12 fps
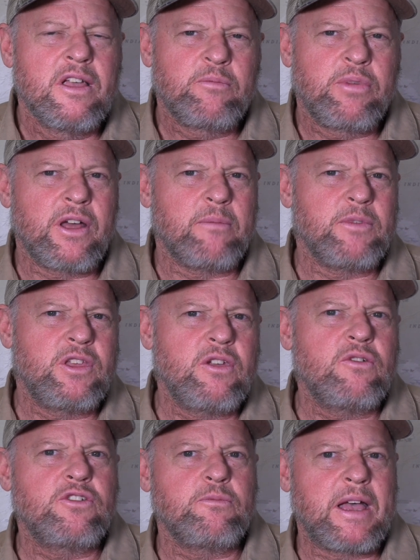Put up
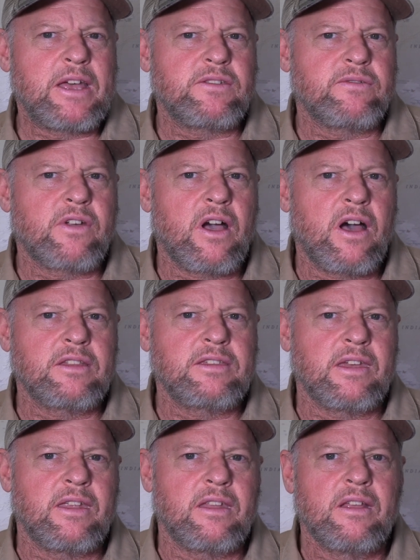huge amounts of
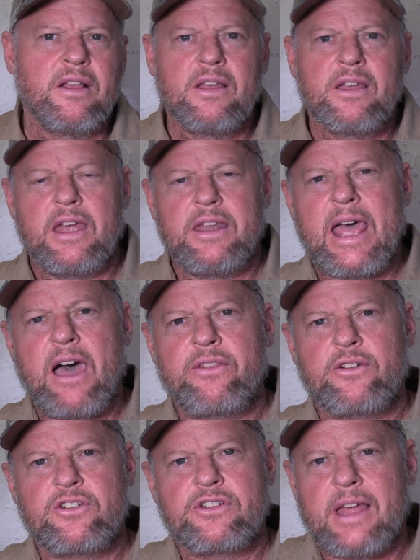content, and now they're
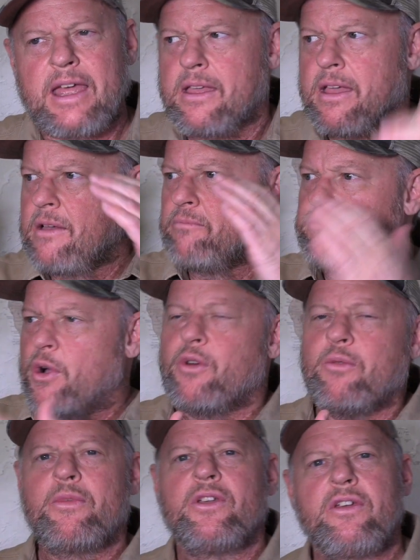just like,
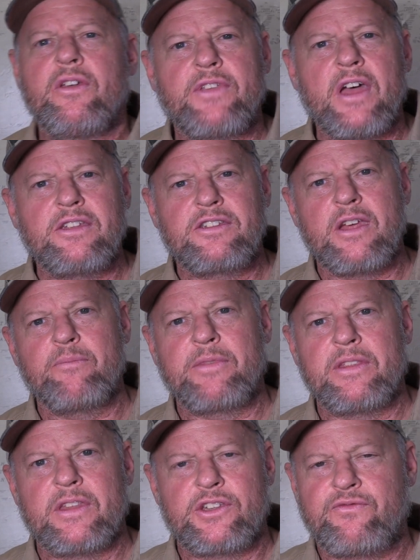boom, you've done something
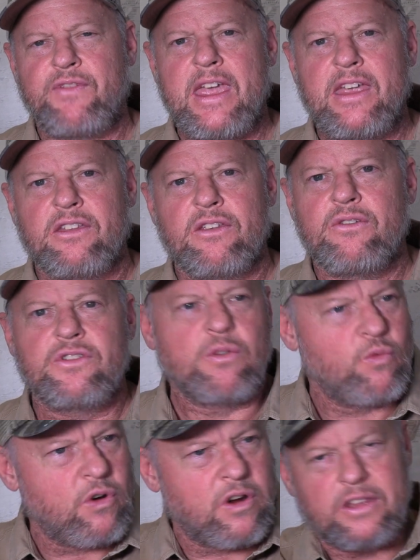that's fake news.
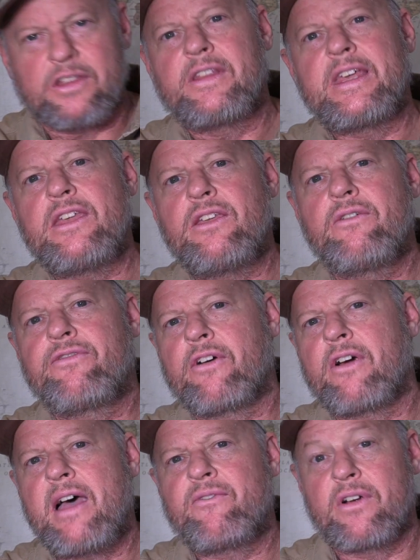We're going to delete you
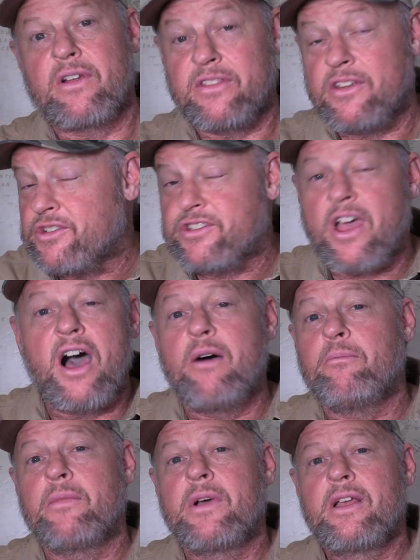forever. They're
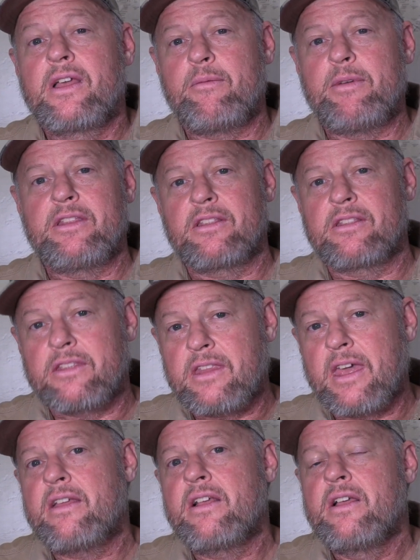scum. I mean,
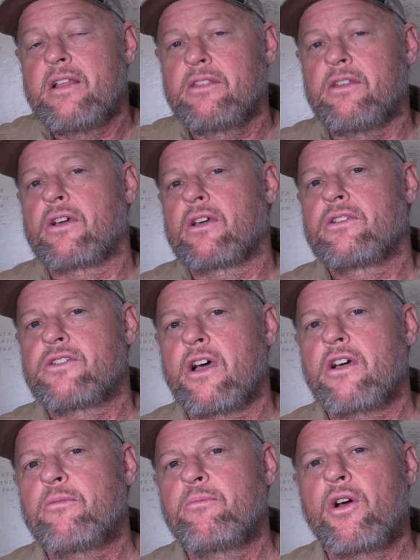look,
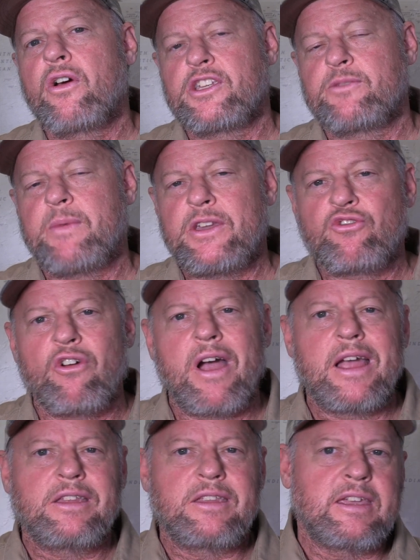Zuckerberg has been
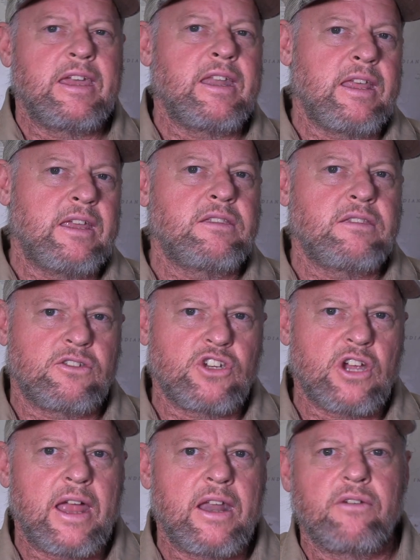trying to get into
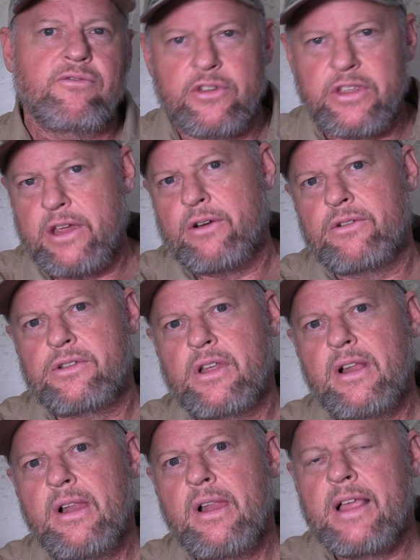China for years.
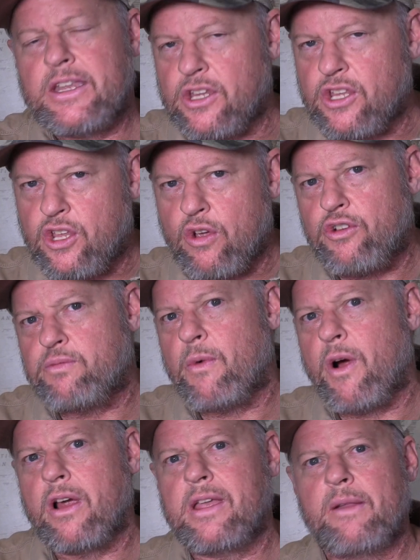It's a huge
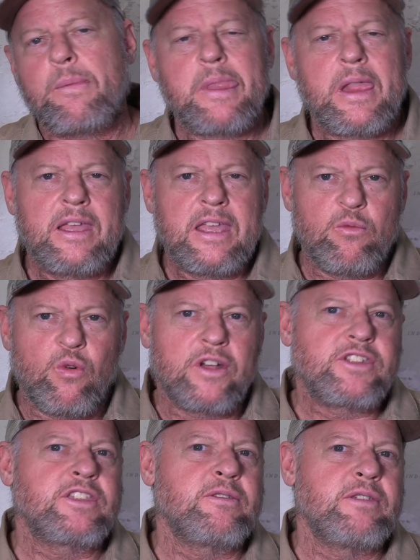market. He
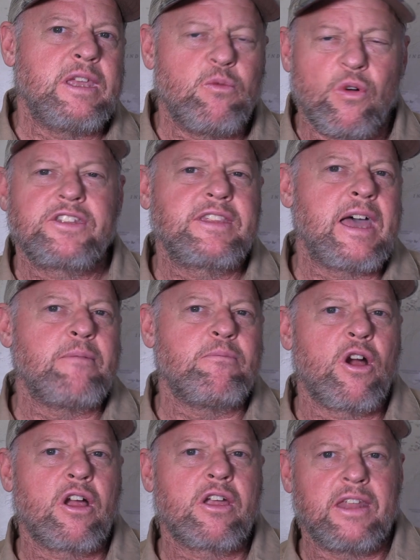wants that
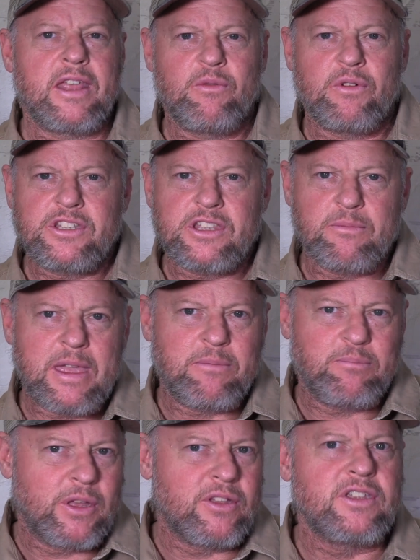market. He wants to make
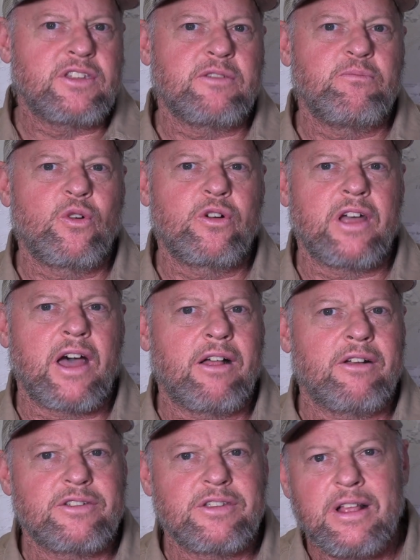billions of more
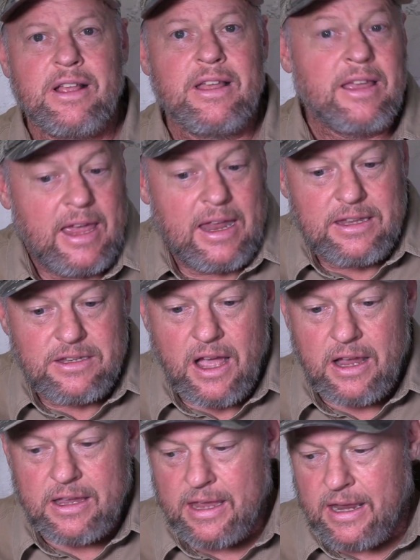dollars, and he's
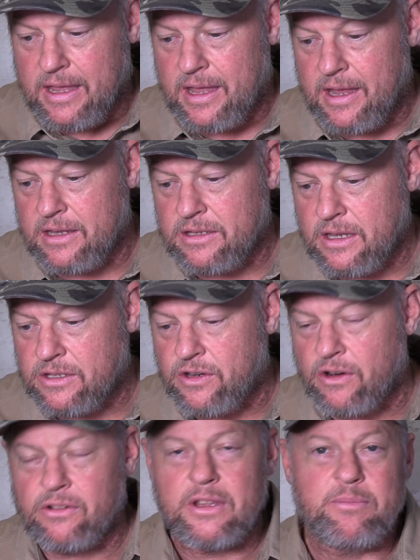not getting in. And
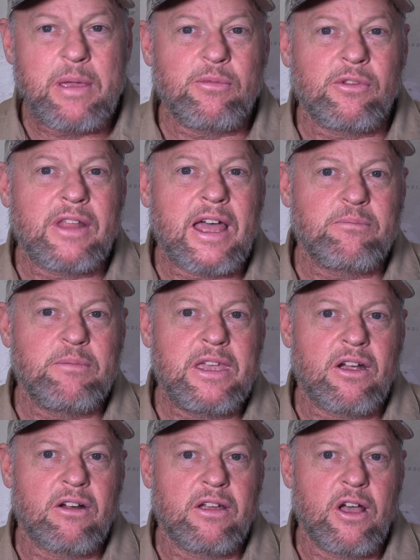certainly people like me
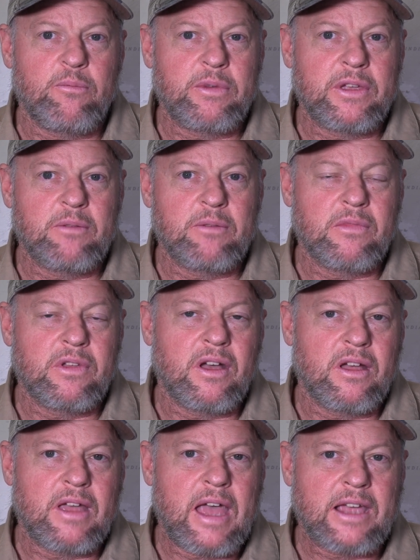aren't helping him
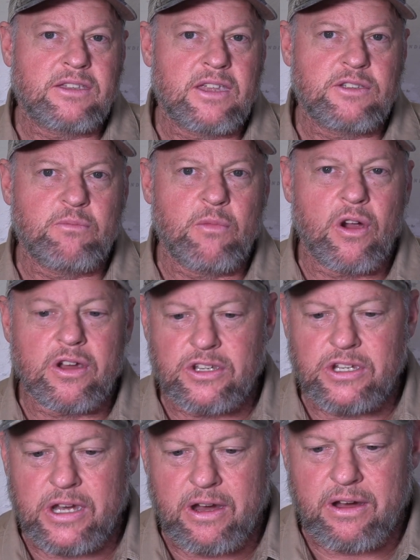access market
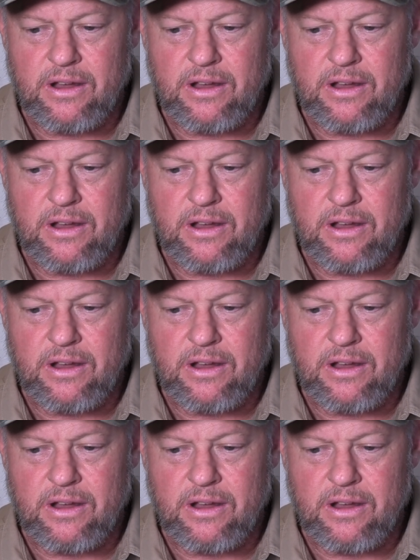share.